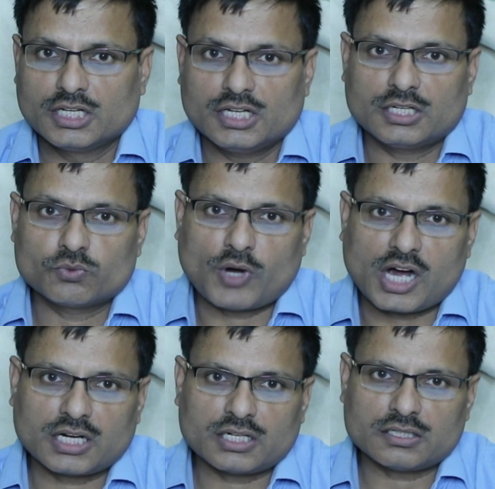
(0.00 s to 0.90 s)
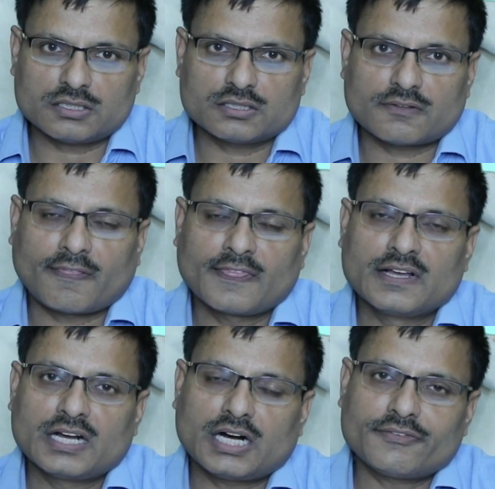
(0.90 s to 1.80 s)
In walker,
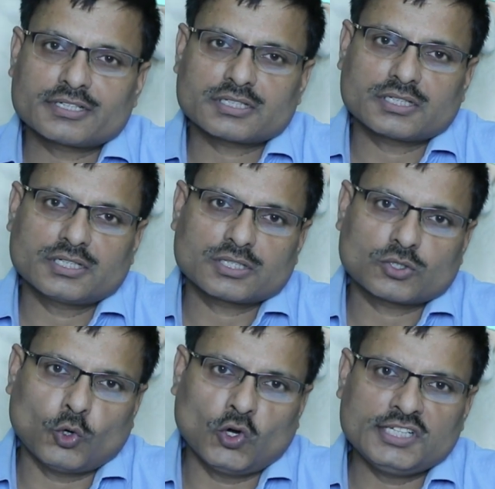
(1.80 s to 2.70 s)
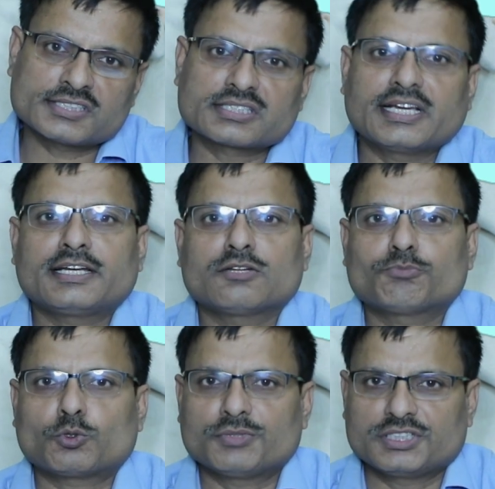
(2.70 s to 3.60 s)
our goal is gait
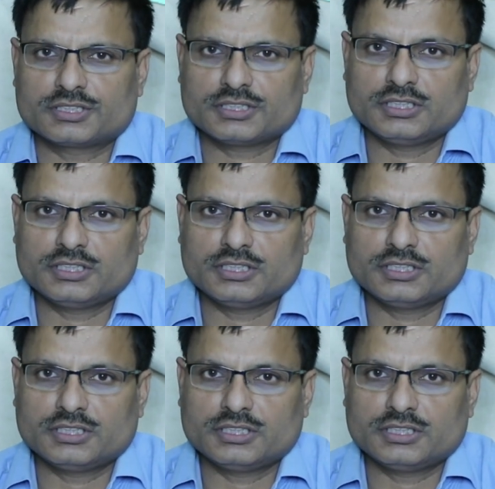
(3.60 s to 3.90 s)
improvement.